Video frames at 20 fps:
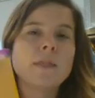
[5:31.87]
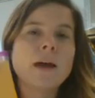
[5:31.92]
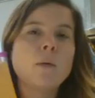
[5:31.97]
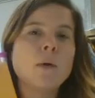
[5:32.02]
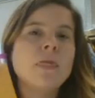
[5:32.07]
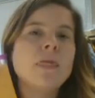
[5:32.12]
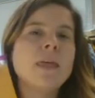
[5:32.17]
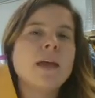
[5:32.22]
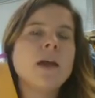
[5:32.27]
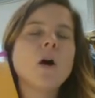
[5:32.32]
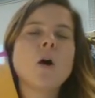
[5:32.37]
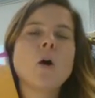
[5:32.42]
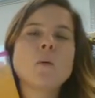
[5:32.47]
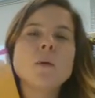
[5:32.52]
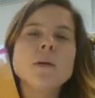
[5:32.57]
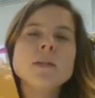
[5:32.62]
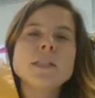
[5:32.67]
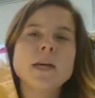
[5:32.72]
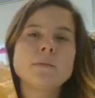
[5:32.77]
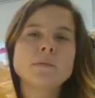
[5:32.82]
That way they
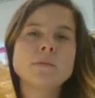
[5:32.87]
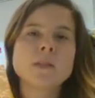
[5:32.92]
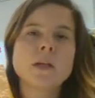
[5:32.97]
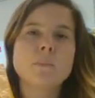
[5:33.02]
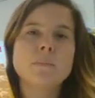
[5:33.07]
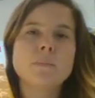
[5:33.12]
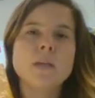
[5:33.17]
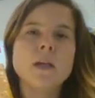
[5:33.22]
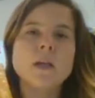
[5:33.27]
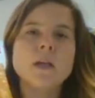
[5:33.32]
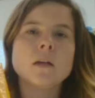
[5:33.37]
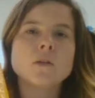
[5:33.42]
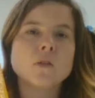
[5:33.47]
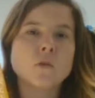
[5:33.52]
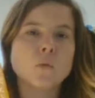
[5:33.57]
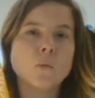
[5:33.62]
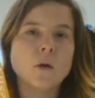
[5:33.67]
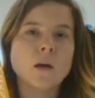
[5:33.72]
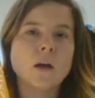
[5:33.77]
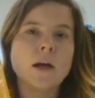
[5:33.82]
always have something
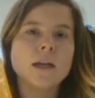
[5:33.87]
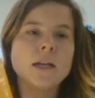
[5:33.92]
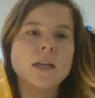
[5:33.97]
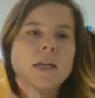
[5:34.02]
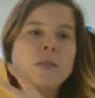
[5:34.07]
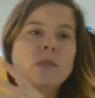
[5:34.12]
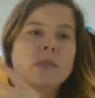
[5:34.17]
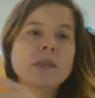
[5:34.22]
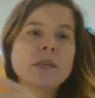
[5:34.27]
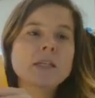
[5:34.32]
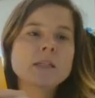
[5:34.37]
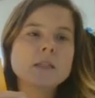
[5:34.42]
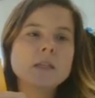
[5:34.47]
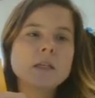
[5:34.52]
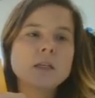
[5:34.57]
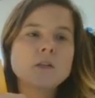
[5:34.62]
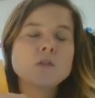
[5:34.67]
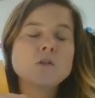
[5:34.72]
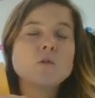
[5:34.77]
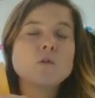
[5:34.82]
to work on. And these
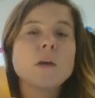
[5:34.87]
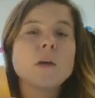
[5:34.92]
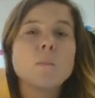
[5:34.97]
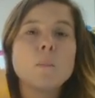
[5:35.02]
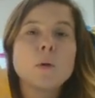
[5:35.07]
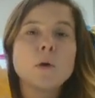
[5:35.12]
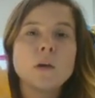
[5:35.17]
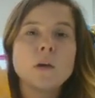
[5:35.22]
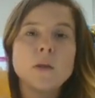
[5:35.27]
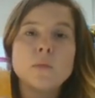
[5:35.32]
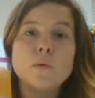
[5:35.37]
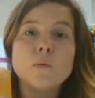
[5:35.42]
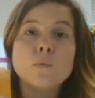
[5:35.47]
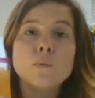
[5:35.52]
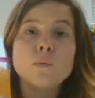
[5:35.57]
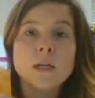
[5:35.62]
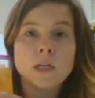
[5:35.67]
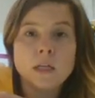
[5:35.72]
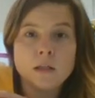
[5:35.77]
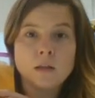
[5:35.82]
things you can put on the
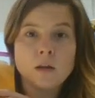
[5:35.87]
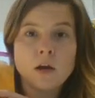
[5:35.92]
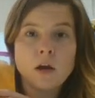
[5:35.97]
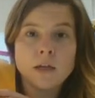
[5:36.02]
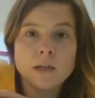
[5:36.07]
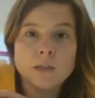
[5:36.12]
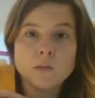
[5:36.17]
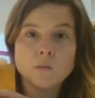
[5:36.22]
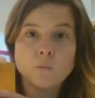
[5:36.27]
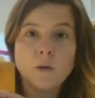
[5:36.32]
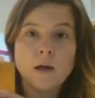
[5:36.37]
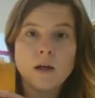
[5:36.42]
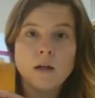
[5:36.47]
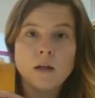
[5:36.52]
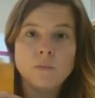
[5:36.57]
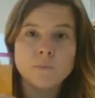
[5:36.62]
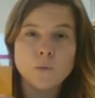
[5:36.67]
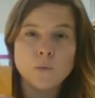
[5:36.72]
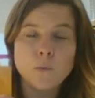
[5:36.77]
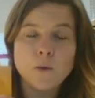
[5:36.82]
reading log as
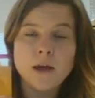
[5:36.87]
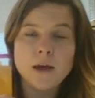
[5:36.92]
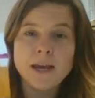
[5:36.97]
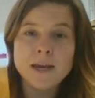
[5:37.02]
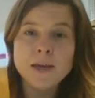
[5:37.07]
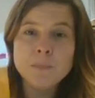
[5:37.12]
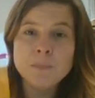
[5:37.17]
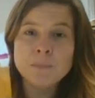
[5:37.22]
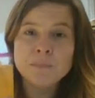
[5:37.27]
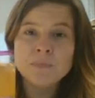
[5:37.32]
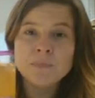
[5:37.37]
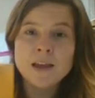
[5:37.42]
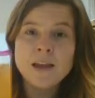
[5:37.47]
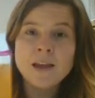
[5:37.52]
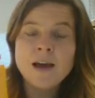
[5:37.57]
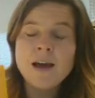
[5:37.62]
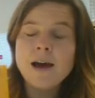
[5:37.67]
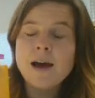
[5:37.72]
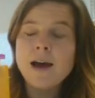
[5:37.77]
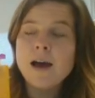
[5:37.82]
well, okay?
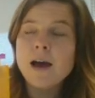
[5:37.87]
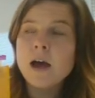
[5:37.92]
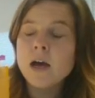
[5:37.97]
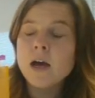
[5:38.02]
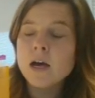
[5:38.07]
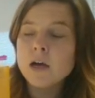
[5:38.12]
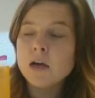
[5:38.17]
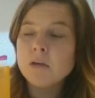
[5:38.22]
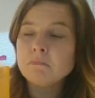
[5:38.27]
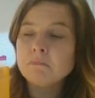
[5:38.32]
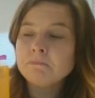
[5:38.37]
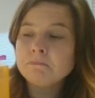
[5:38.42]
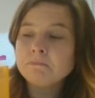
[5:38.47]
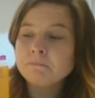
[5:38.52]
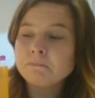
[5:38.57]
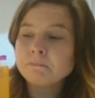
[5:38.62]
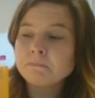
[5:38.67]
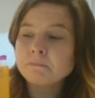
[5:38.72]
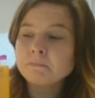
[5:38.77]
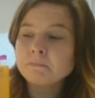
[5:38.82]
And